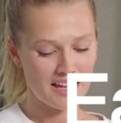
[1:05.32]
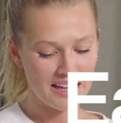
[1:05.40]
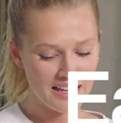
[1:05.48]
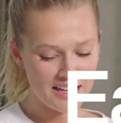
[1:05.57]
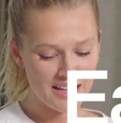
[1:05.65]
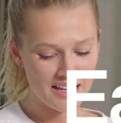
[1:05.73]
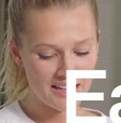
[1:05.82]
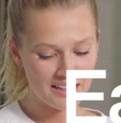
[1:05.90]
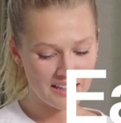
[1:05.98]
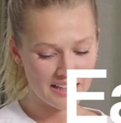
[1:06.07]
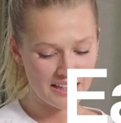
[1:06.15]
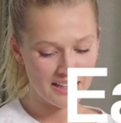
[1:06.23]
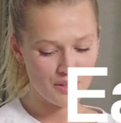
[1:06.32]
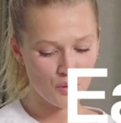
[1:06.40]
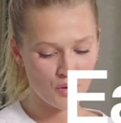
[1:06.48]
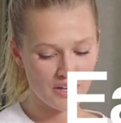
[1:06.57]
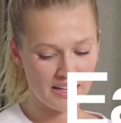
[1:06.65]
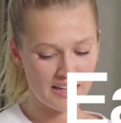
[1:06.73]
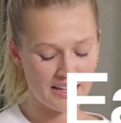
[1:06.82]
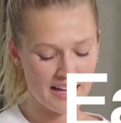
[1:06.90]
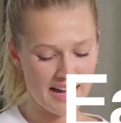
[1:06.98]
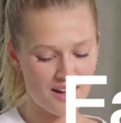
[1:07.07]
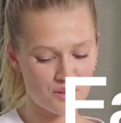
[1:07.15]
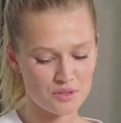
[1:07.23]
Eating in or
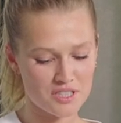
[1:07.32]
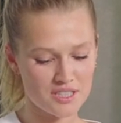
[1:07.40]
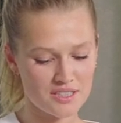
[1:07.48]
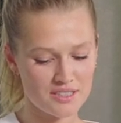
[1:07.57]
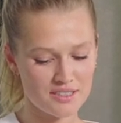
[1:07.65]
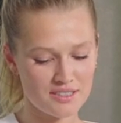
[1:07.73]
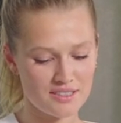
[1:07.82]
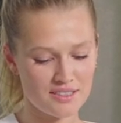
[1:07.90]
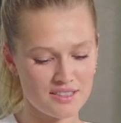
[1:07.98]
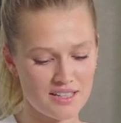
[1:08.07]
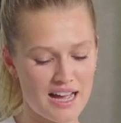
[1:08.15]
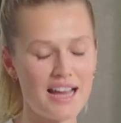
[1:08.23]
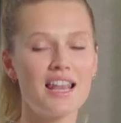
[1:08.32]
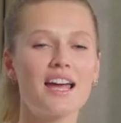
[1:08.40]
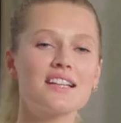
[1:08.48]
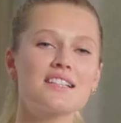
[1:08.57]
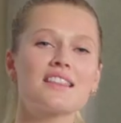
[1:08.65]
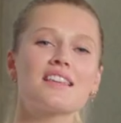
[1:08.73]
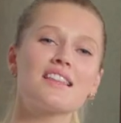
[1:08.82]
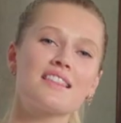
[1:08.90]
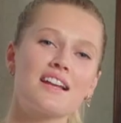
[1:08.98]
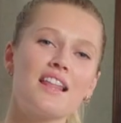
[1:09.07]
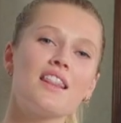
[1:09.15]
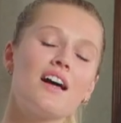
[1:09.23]
eating out? I like to
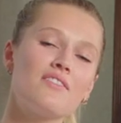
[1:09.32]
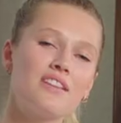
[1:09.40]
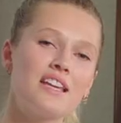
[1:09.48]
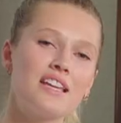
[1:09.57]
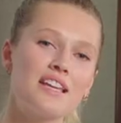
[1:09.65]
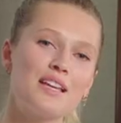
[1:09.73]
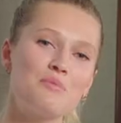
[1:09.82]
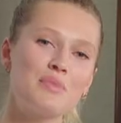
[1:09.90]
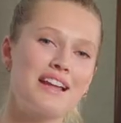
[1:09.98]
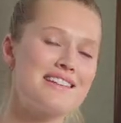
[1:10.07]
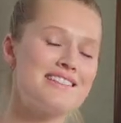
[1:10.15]
think that I love eating in, but